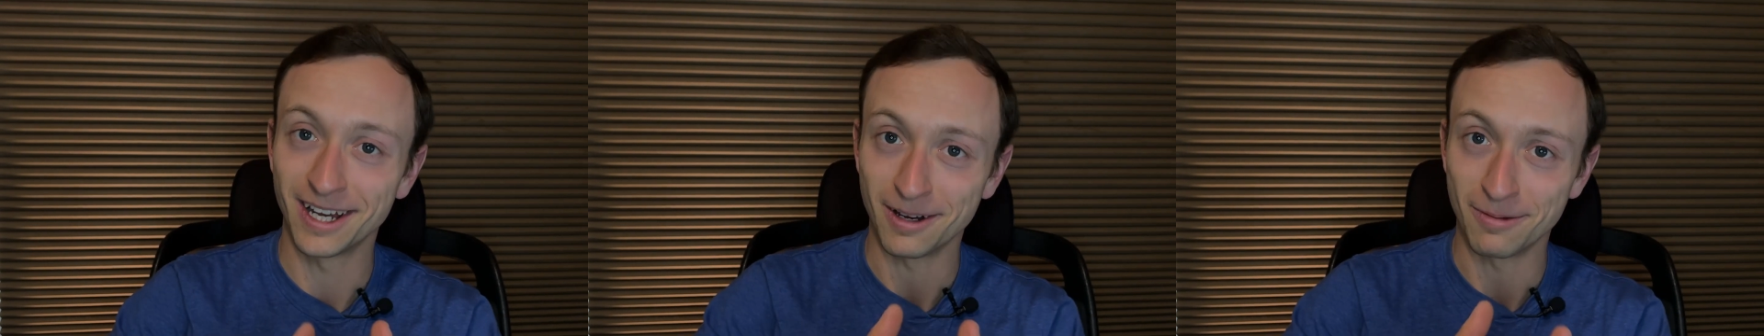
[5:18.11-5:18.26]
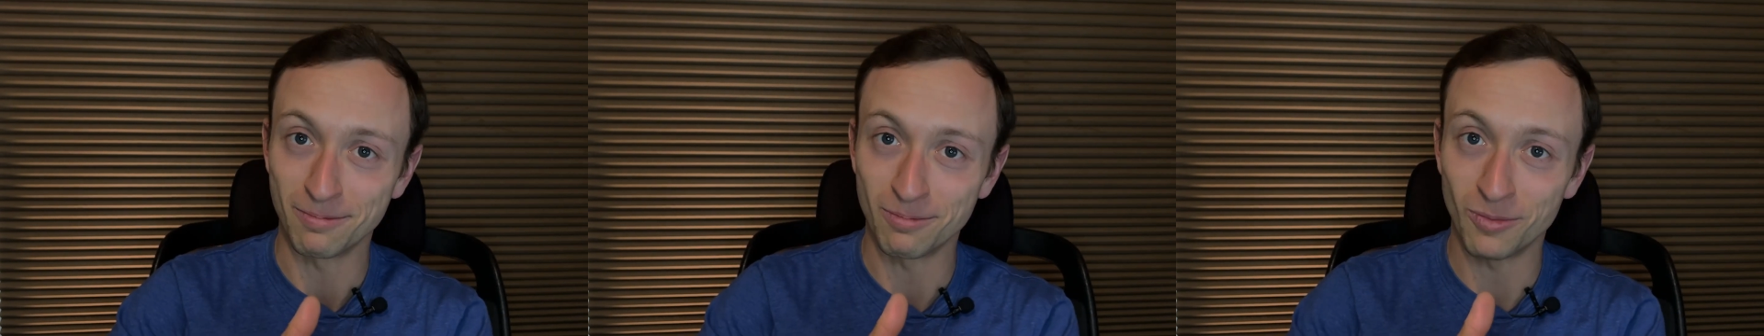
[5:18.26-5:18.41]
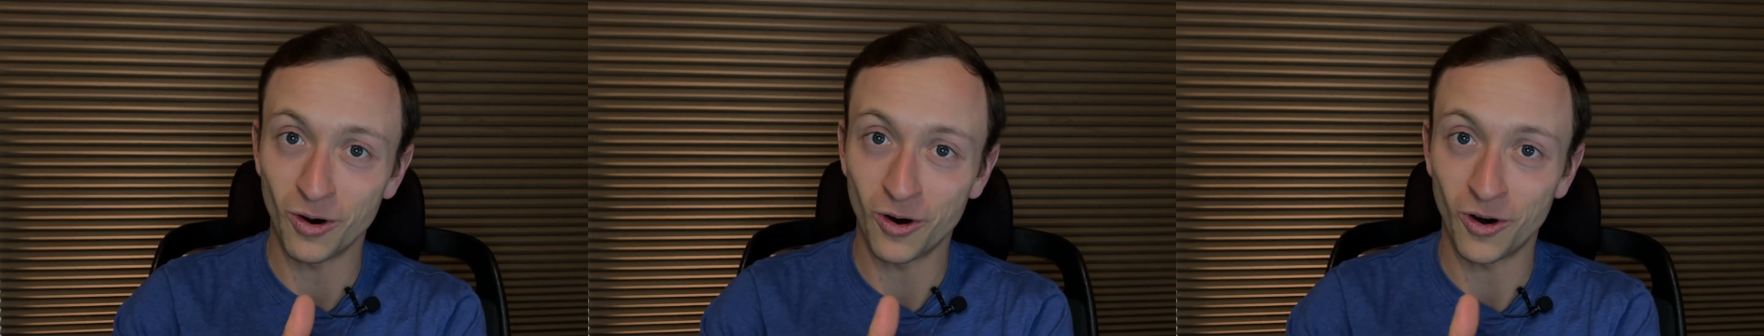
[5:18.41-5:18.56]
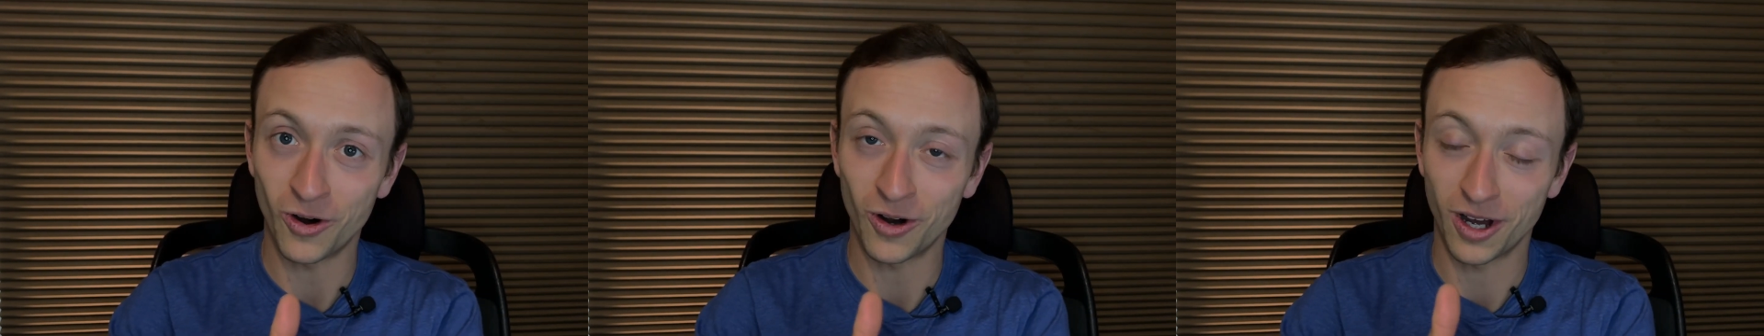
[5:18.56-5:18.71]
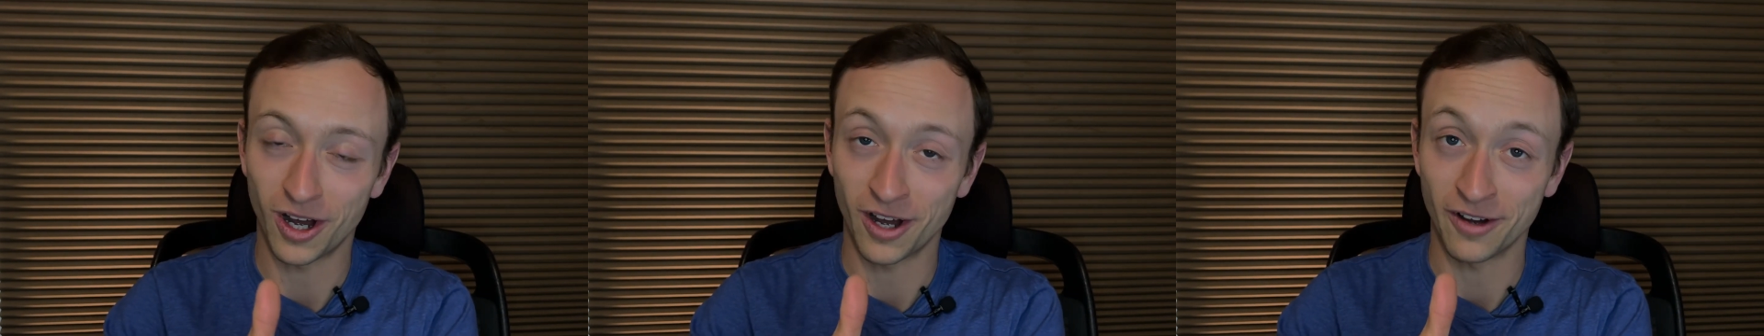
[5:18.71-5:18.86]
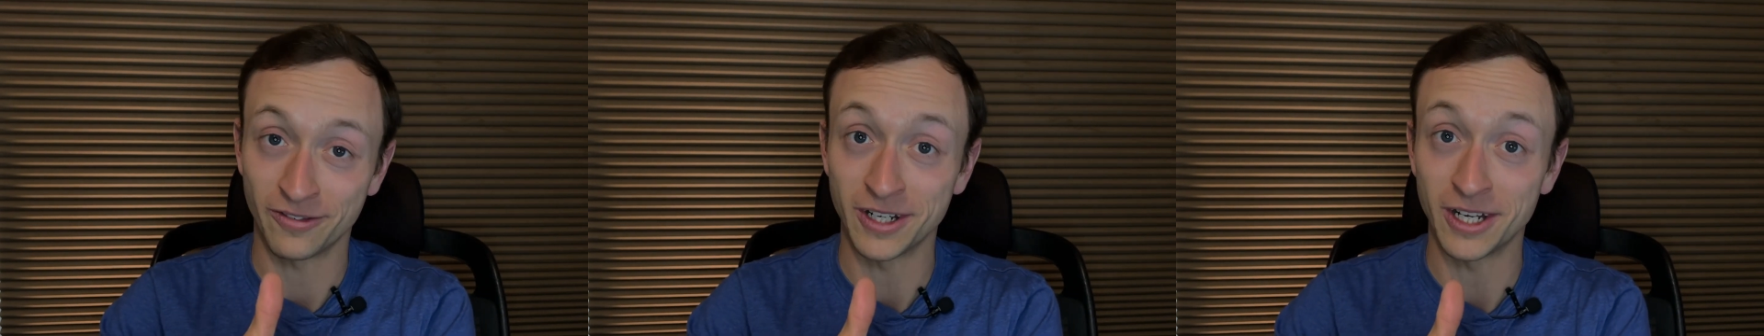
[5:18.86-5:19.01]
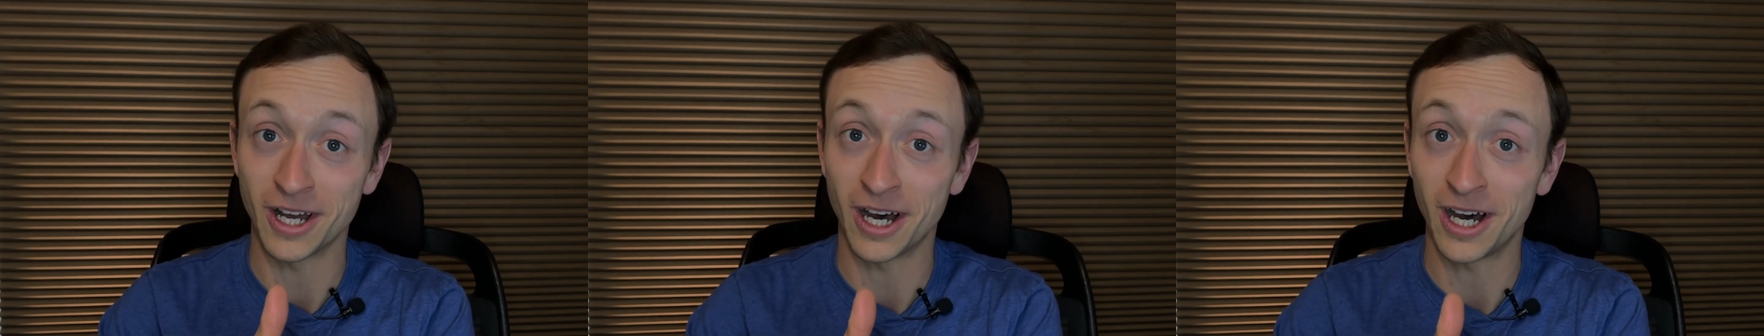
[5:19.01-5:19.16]
more
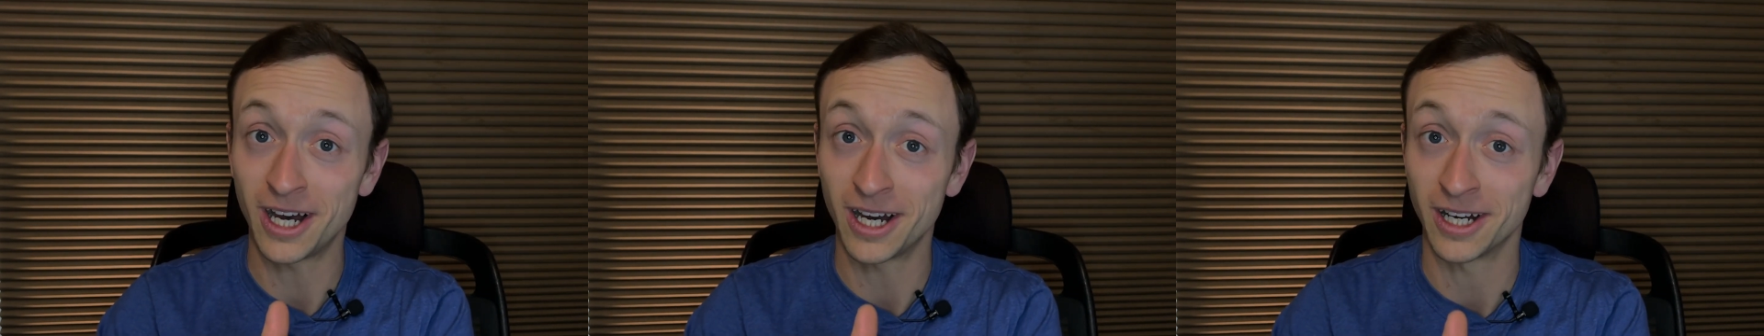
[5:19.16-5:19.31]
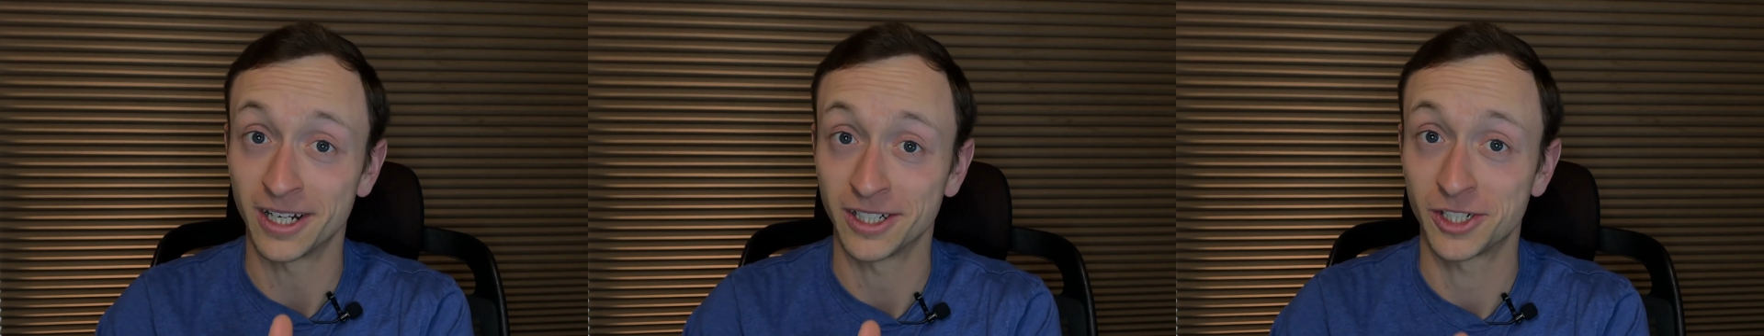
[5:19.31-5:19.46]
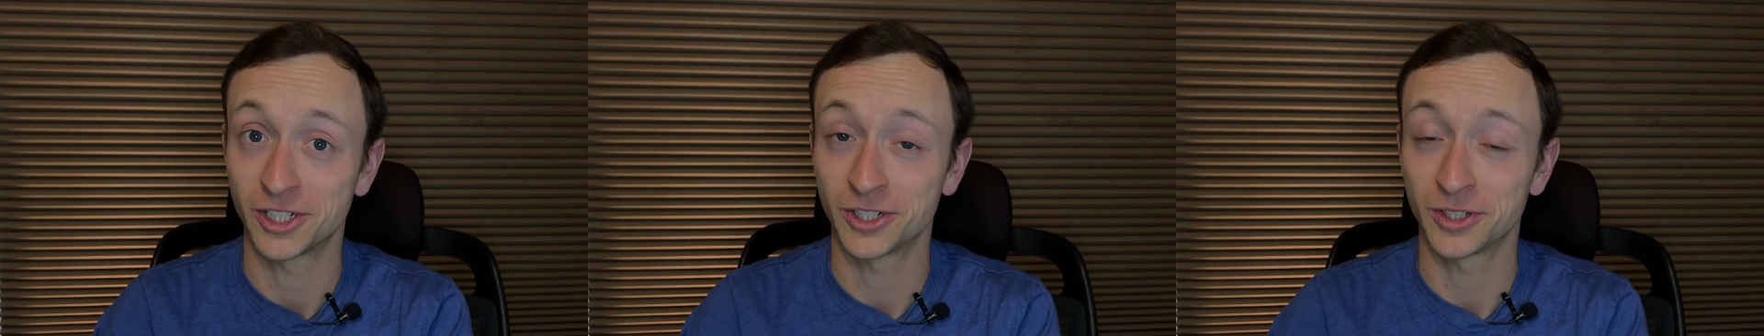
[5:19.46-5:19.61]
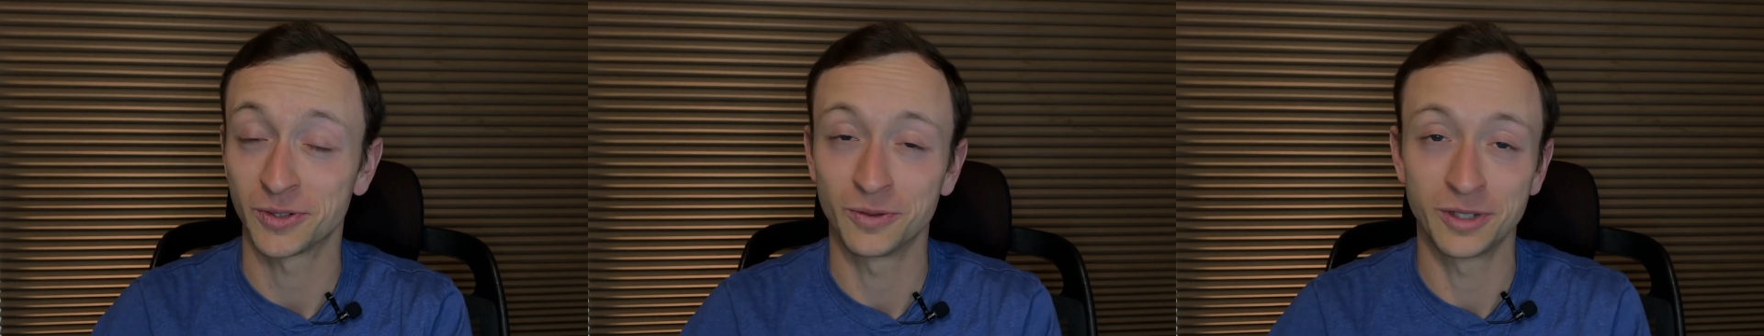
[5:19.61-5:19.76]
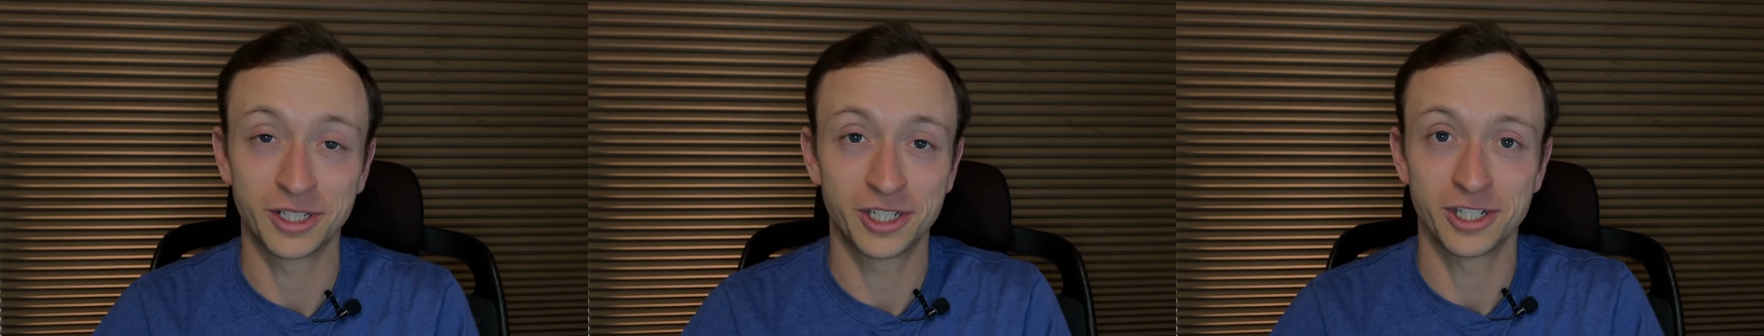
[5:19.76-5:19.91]
of an arch, which